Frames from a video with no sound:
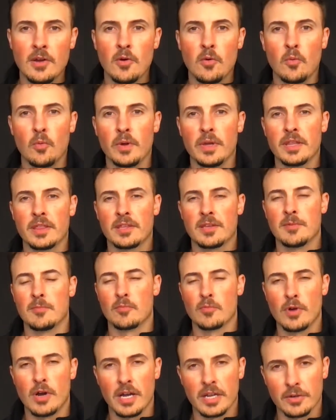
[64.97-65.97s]
with
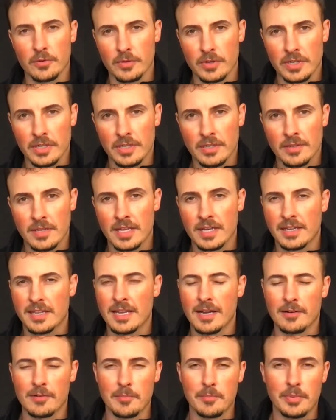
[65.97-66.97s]
camaraderie and
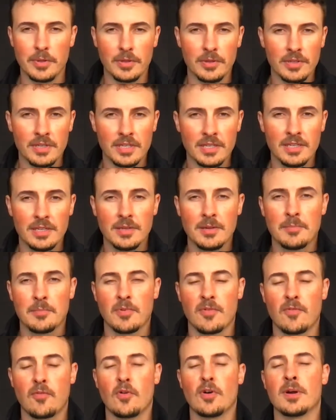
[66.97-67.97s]
accountability
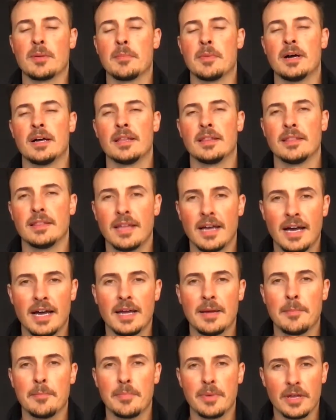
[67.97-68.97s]
perform a
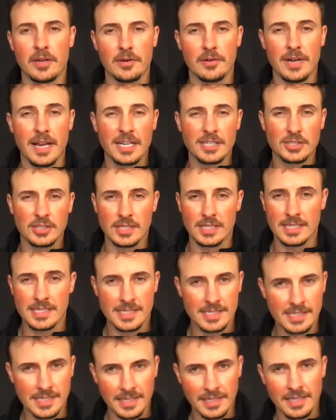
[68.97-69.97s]
lot better and actually
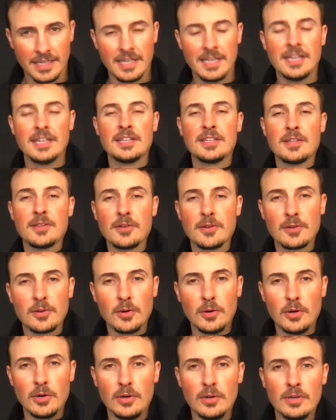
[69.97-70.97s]
stick to their
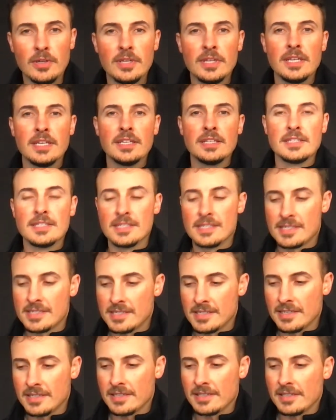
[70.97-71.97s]
goal to
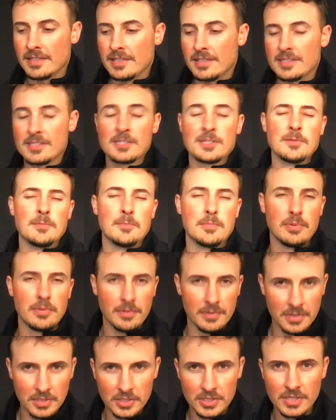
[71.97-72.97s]
see its
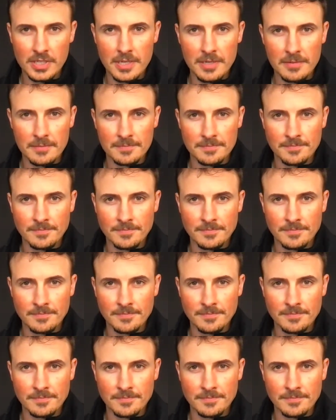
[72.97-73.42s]
completion.